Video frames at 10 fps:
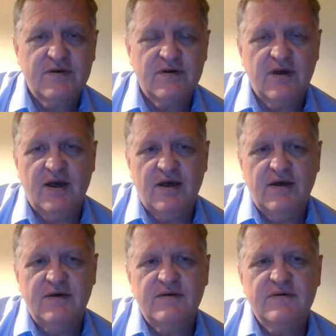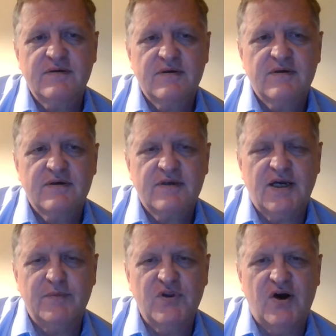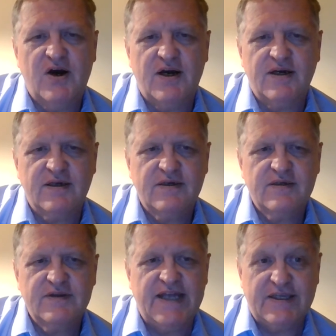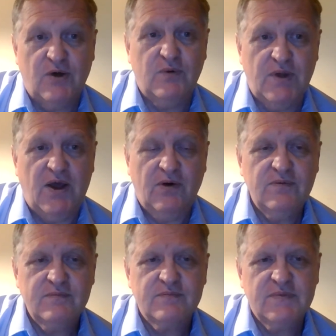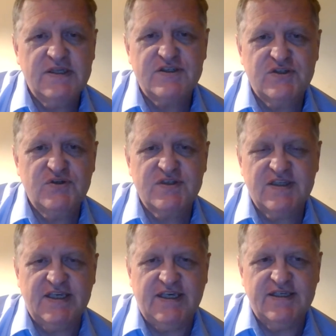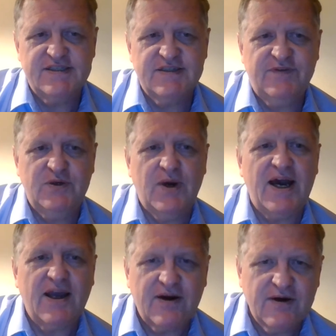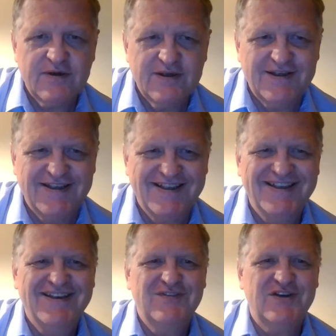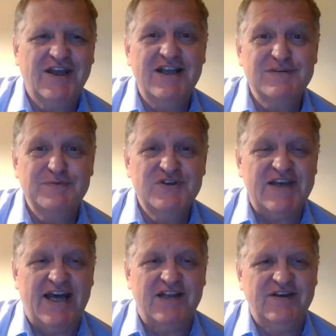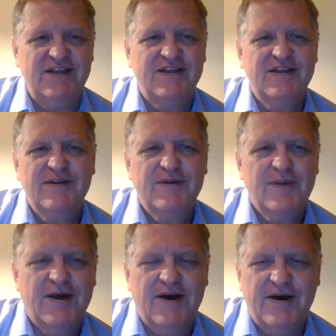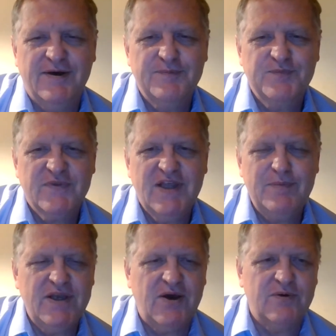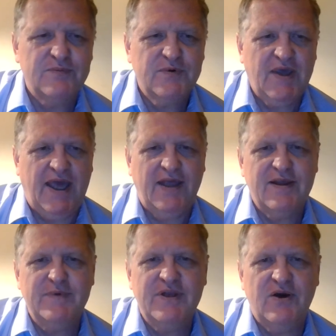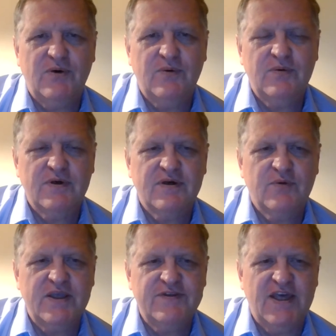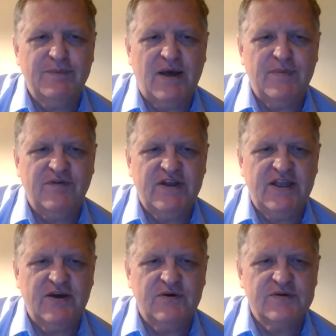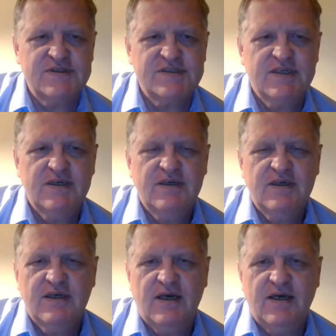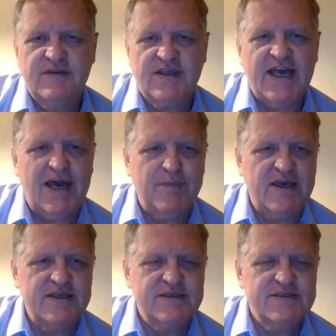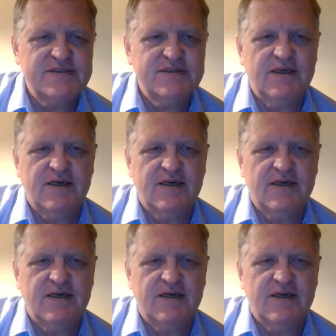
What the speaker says: come along that I don't know and is using these. If you are, if you're getting some use out of it, let me know. Okay, let me know what you think about my videos in the comments.